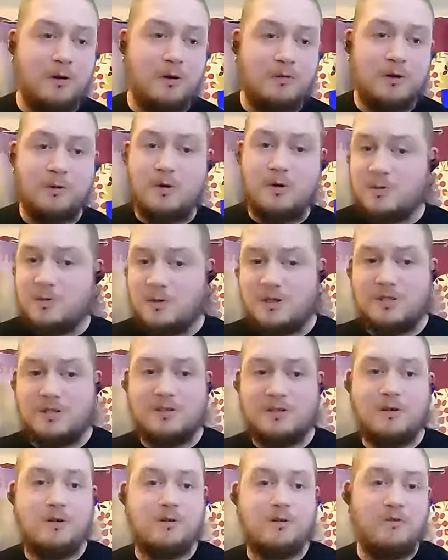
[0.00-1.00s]
over
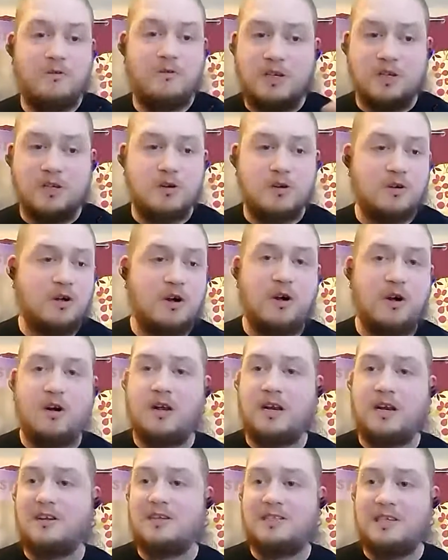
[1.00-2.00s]
Christmas over video
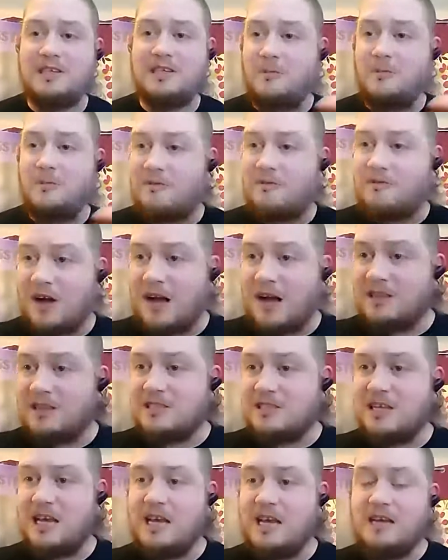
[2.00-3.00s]
call, and I got to see him on
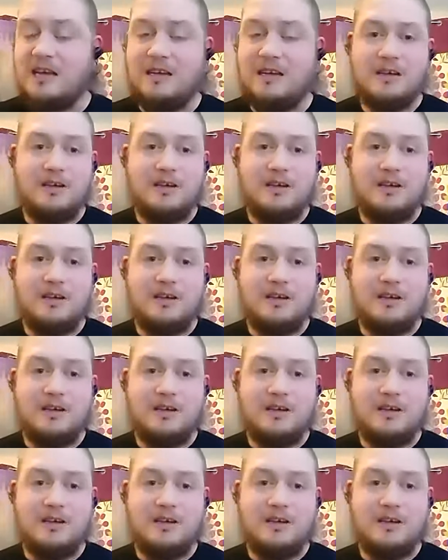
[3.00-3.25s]
Father's Day.